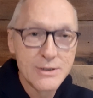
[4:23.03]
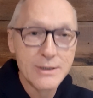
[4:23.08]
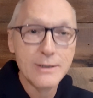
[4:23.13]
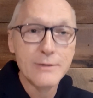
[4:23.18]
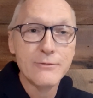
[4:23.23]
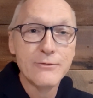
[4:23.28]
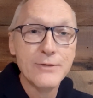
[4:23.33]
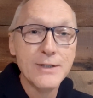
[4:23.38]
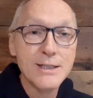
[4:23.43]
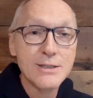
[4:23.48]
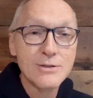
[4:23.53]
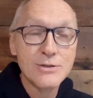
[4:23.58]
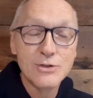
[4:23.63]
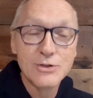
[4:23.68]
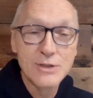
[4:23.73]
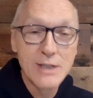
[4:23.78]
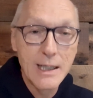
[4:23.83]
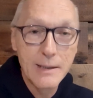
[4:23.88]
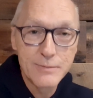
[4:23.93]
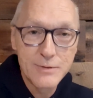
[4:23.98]
in Ephesians
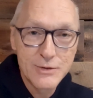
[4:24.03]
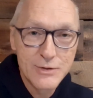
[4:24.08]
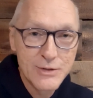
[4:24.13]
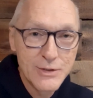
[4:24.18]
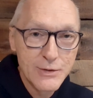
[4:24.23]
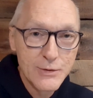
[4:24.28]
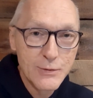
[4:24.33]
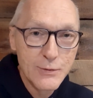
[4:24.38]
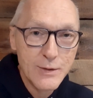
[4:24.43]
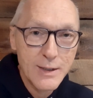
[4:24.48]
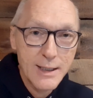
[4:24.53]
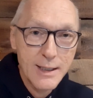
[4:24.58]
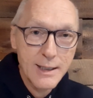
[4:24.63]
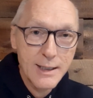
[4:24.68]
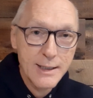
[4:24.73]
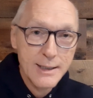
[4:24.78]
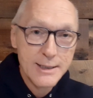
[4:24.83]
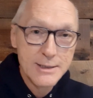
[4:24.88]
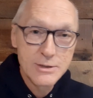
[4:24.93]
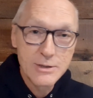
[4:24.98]
chapter 2,
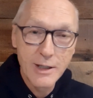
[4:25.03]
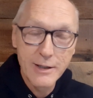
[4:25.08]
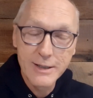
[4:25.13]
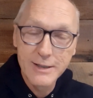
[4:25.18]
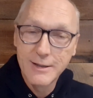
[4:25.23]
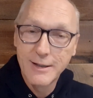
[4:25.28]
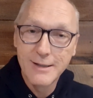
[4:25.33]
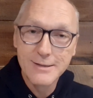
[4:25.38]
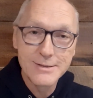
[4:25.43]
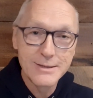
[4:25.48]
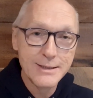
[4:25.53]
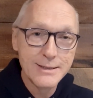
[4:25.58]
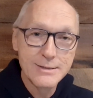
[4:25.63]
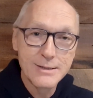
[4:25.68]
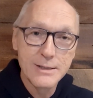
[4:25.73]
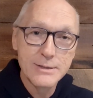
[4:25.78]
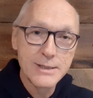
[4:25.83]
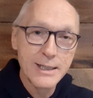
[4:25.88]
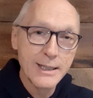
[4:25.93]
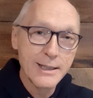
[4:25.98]
he's talking to us and he
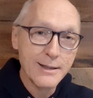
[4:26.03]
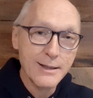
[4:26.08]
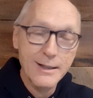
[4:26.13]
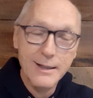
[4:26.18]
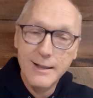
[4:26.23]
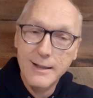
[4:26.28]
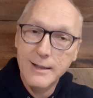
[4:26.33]
says, hey,